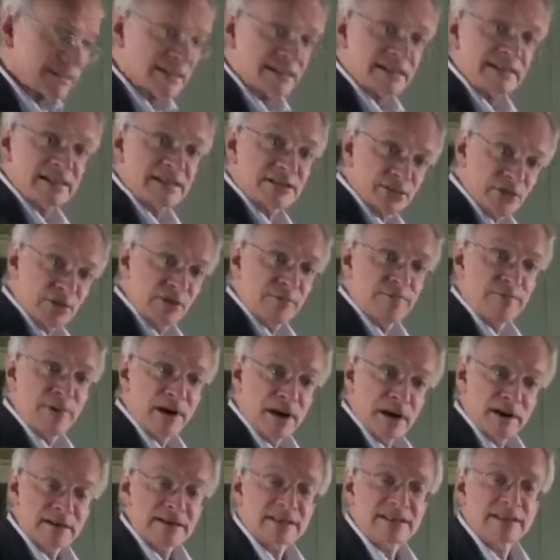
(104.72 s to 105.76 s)
is the sort of
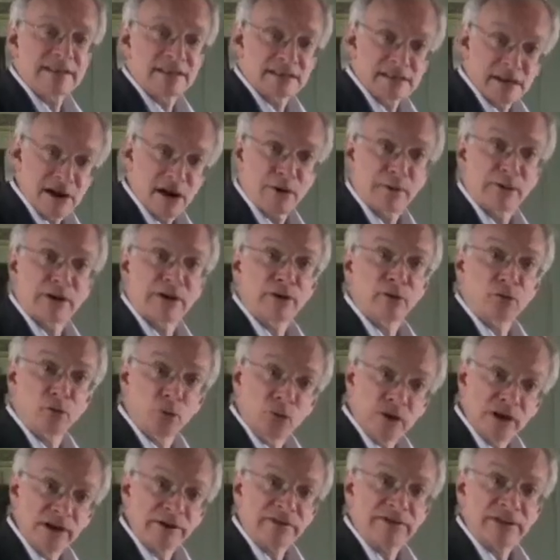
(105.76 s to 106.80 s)
box that Darwin
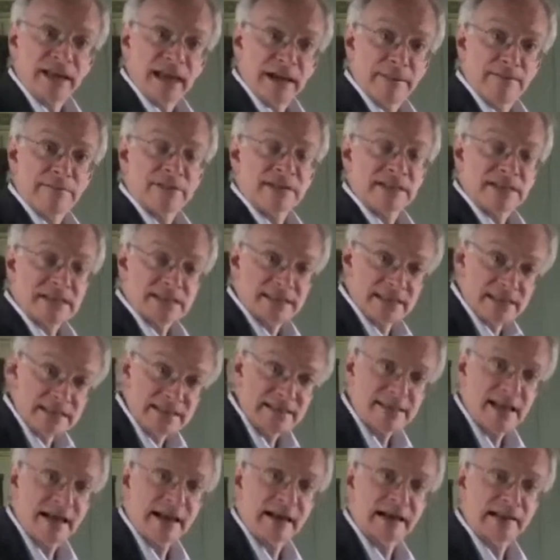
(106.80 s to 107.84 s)
would have kept his
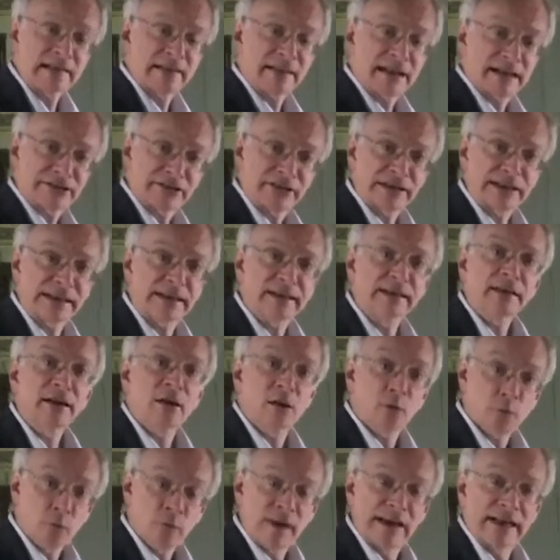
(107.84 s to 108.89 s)
insect collection in
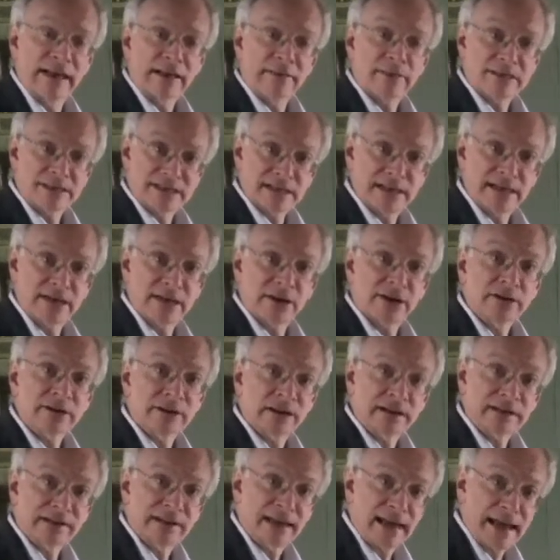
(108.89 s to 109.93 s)
when he was here
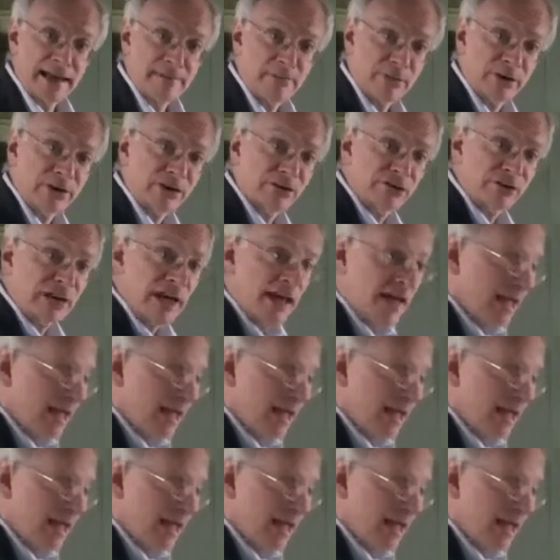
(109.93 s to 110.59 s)
at Cambridge.